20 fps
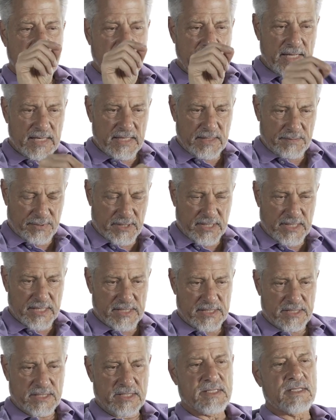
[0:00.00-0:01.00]
any
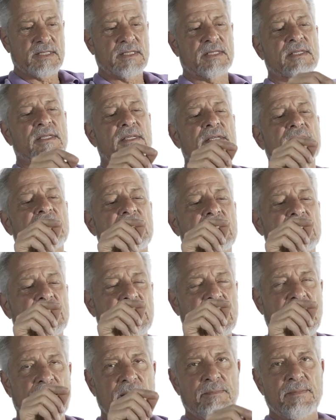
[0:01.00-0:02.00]
place
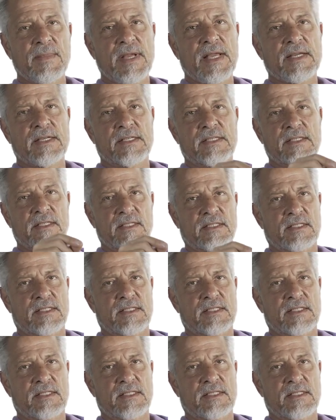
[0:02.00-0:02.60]
that makes